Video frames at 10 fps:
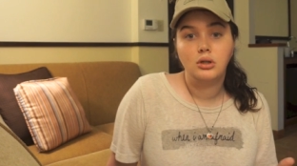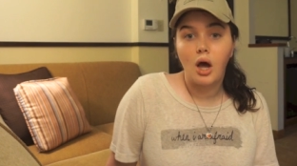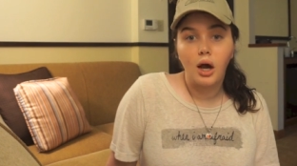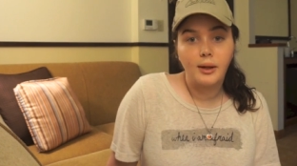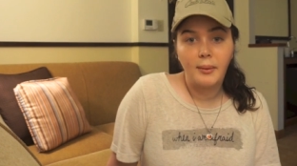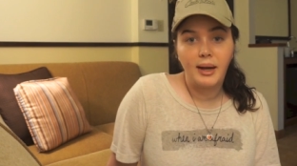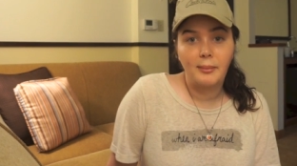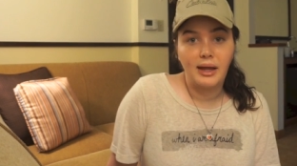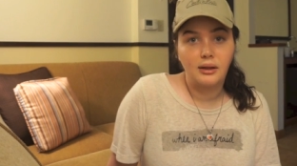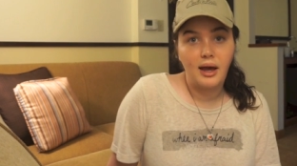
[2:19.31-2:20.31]
documenting
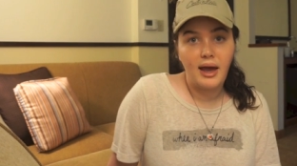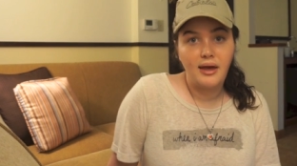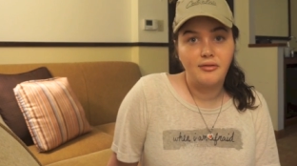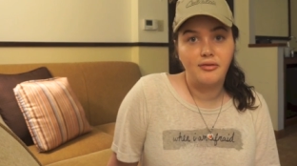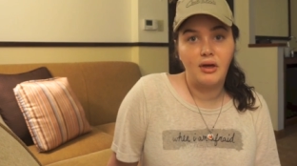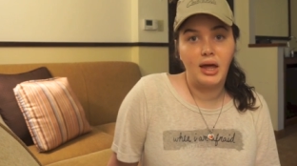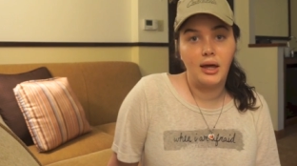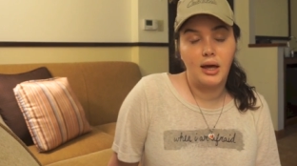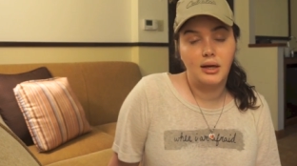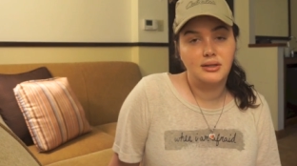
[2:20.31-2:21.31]
my life,
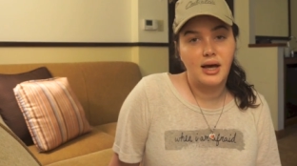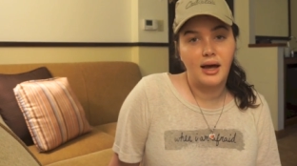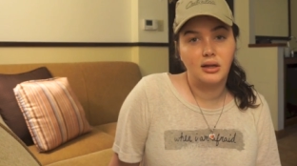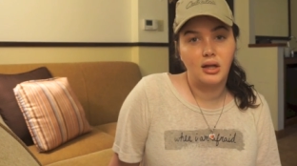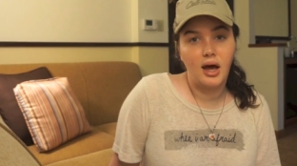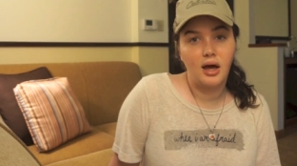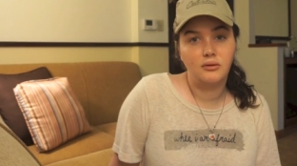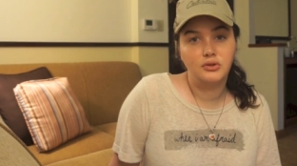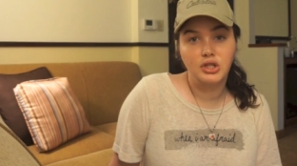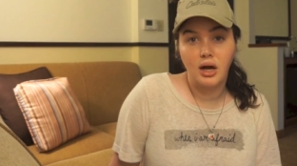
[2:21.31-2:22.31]
and I
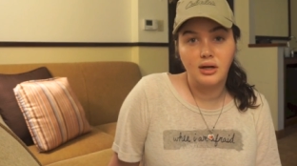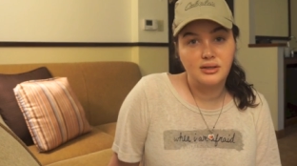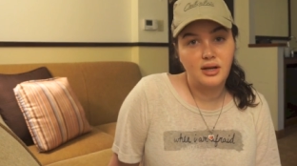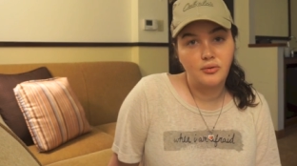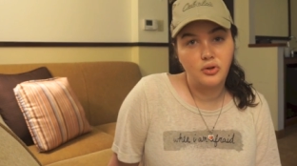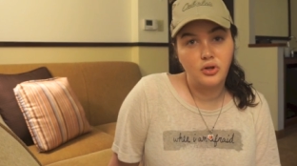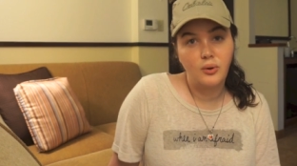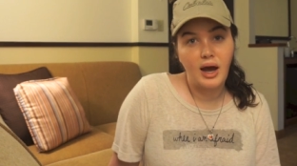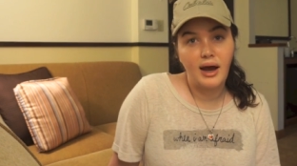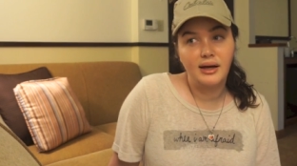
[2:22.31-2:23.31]
love sharing stuff with you
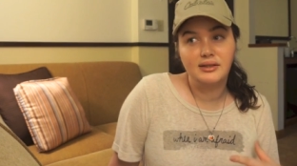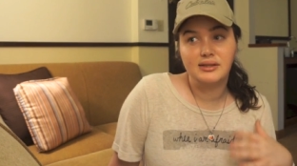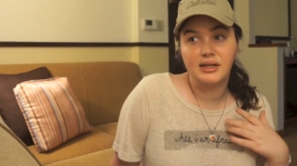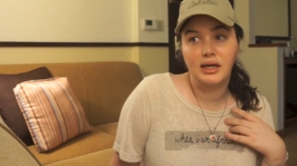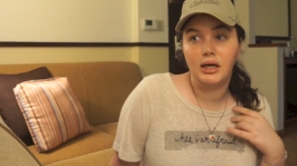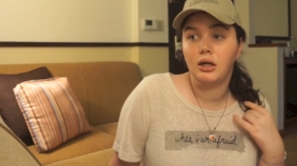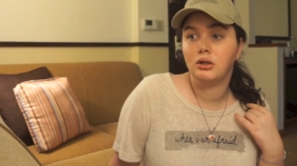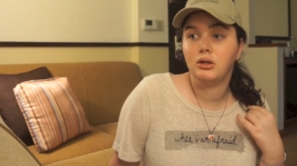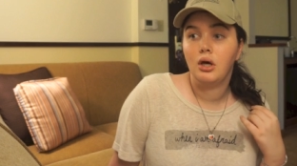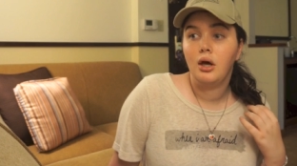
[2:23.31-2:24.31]
guys
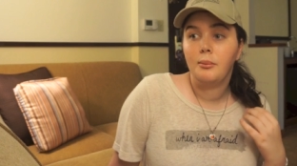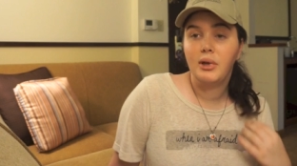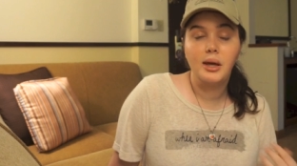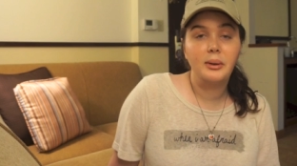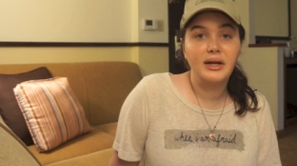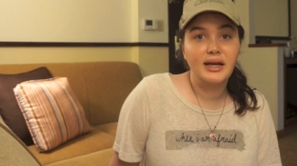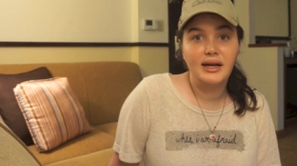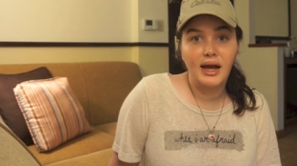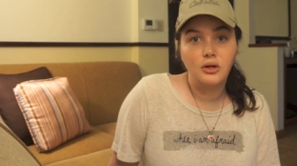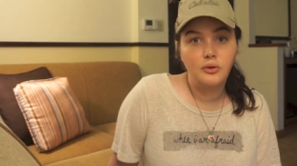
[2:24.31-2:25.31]
and being able to
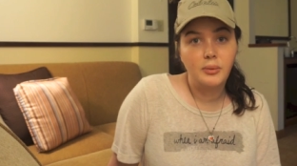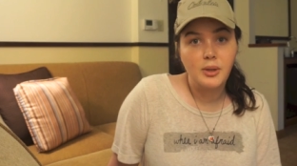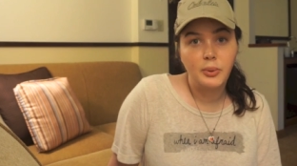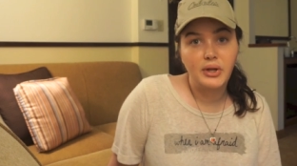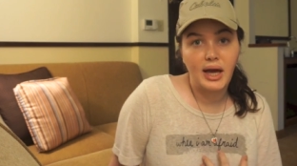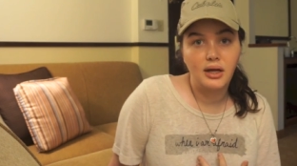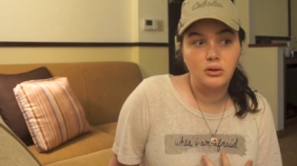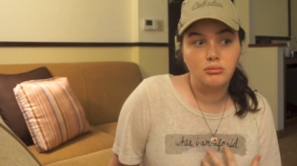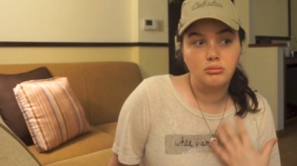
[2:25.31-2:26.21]
connect with people that,